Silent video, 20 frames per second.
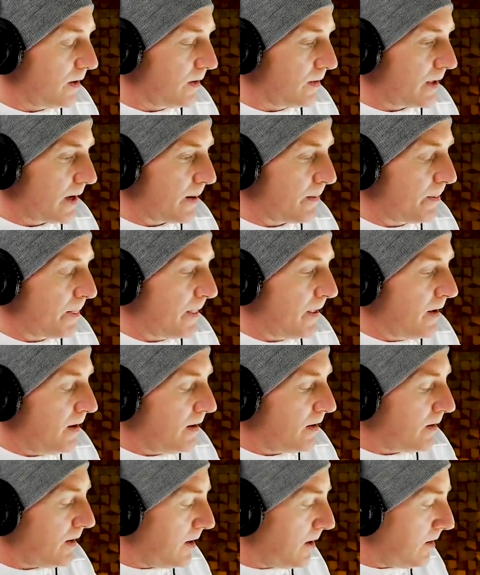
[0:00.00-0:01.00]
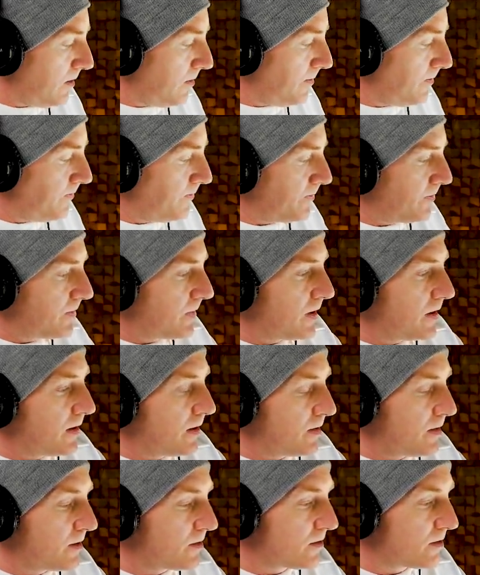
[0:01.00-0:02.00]
Like that. Now,
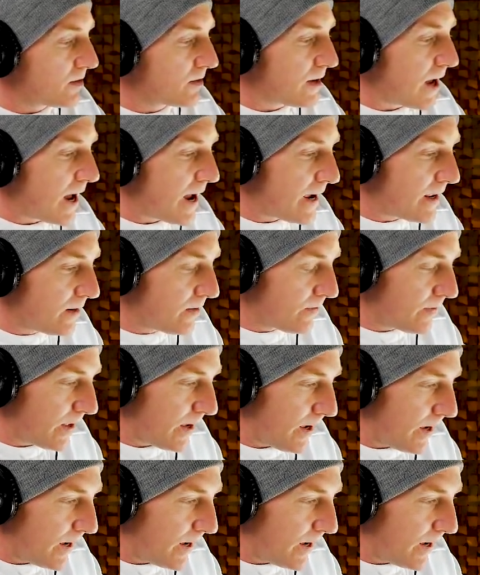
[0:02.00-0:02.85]
the side of